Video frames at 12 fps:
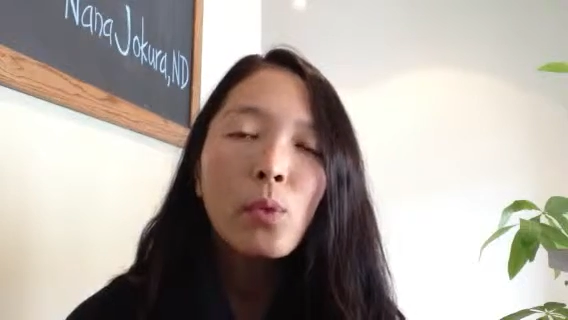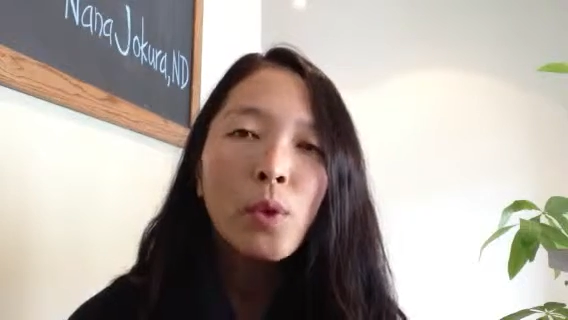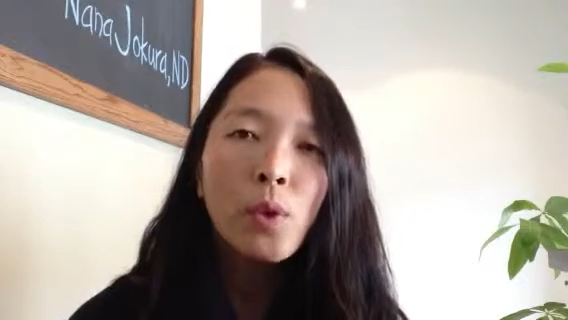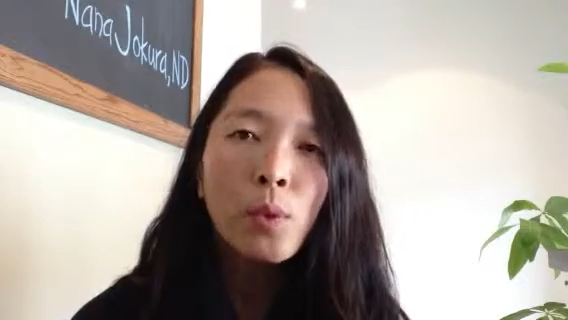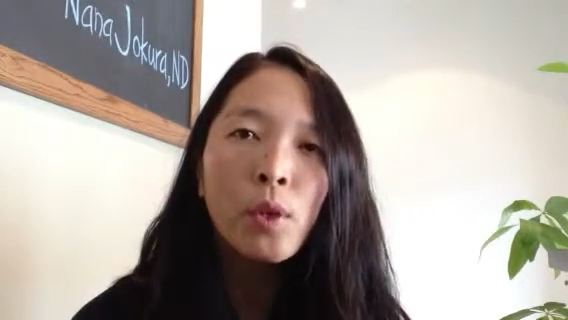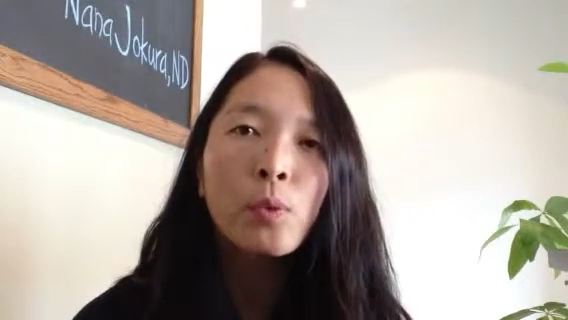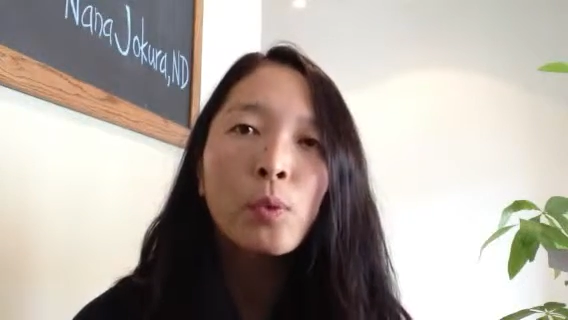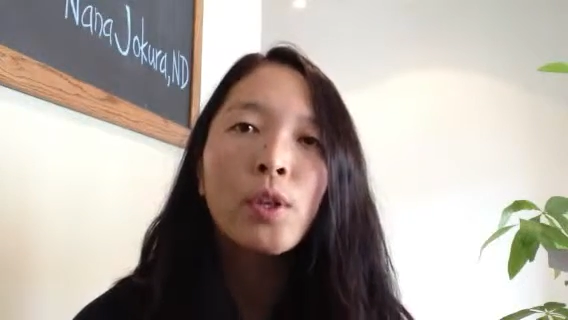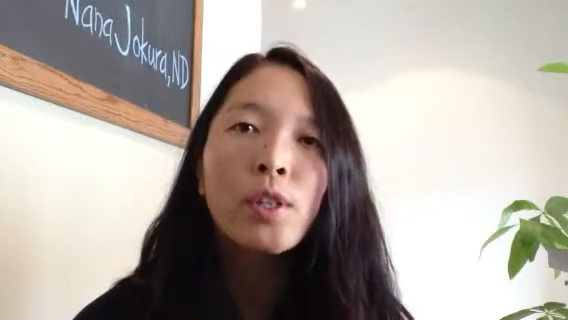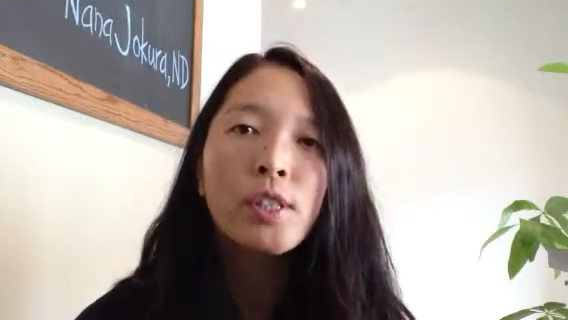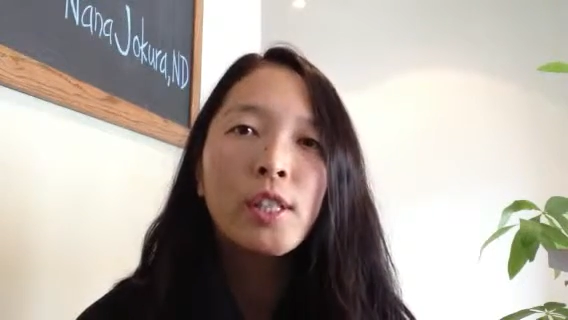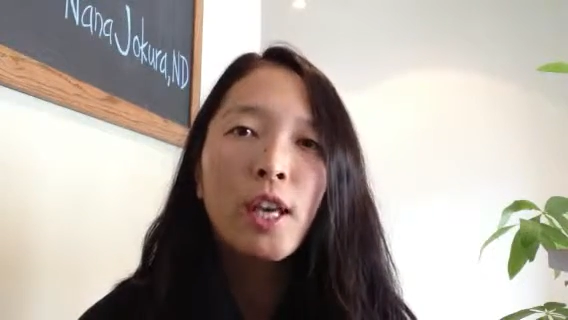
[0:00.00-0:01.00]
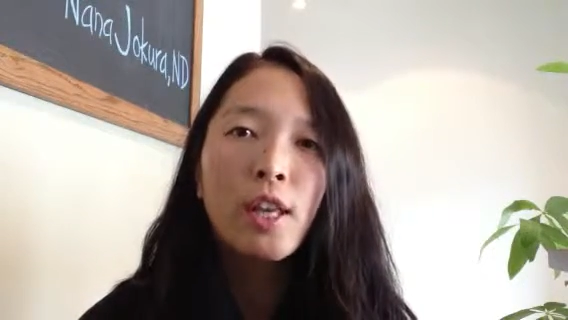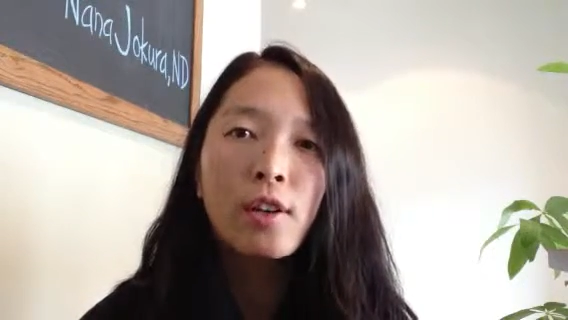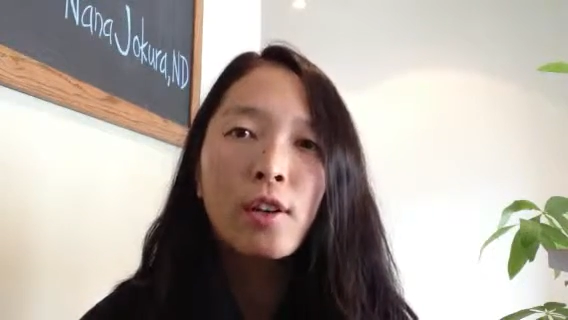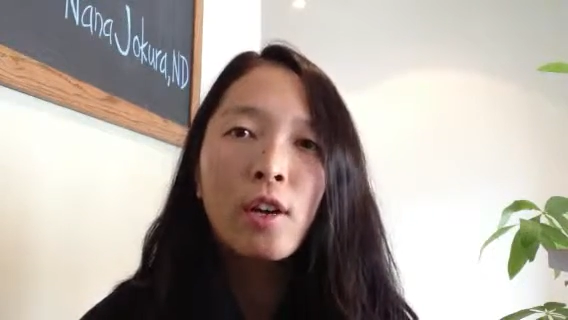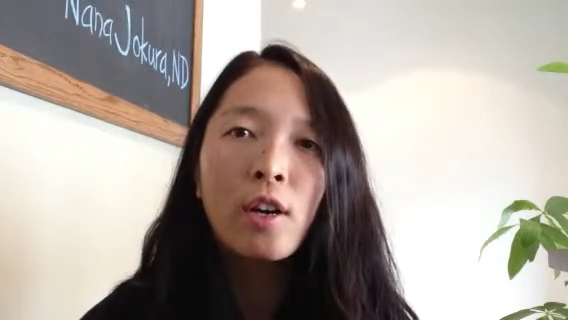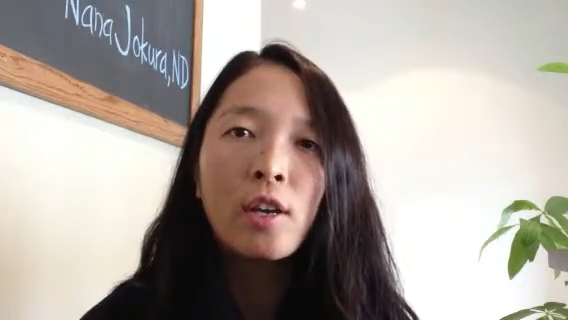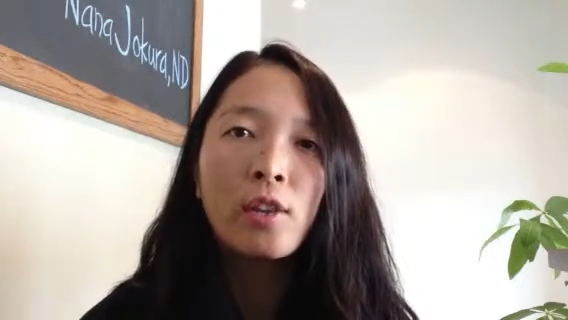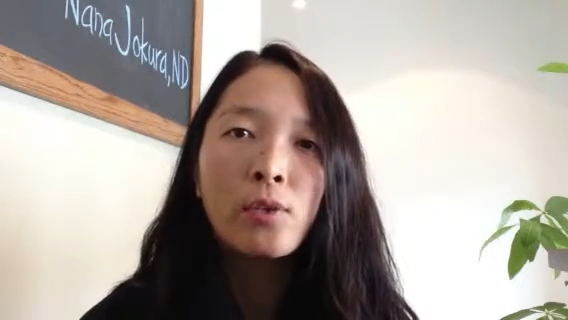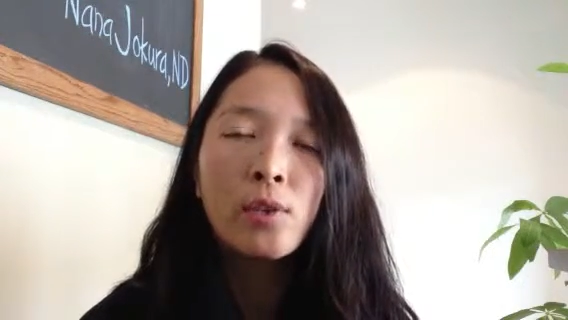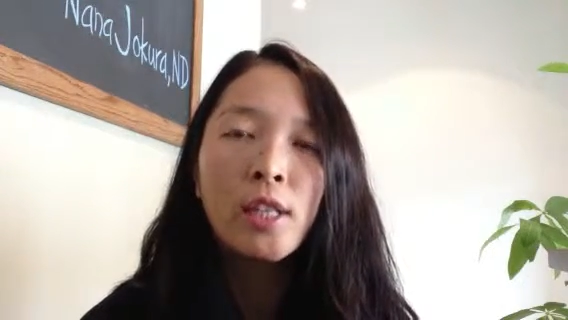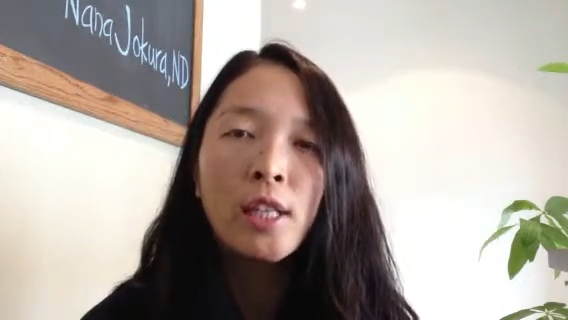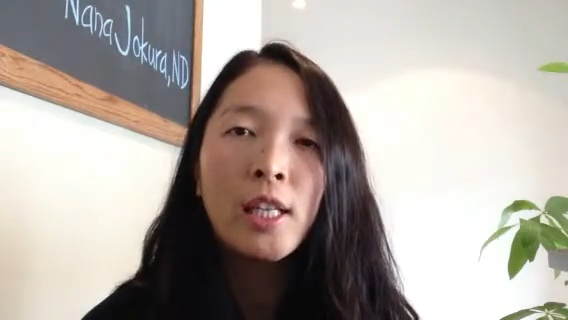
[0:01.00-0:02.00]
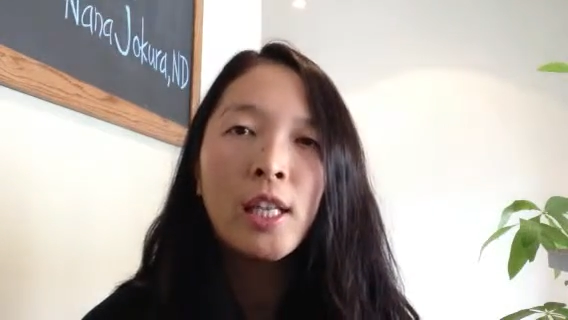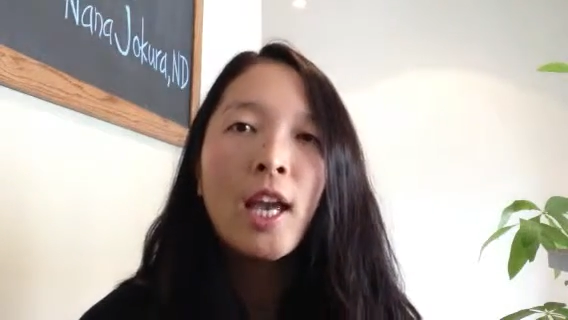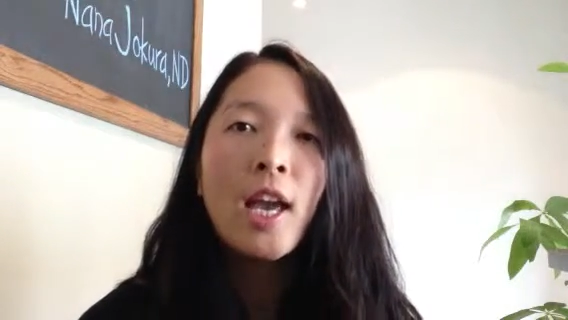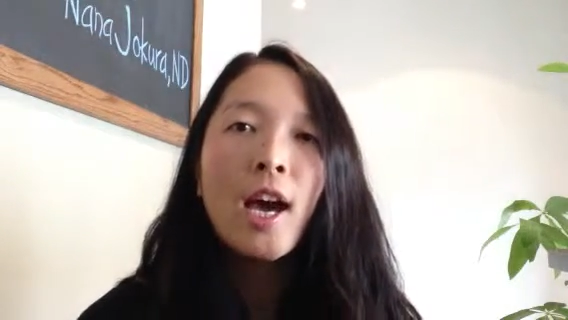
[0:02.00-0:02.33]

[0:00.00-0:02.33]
we would work together on really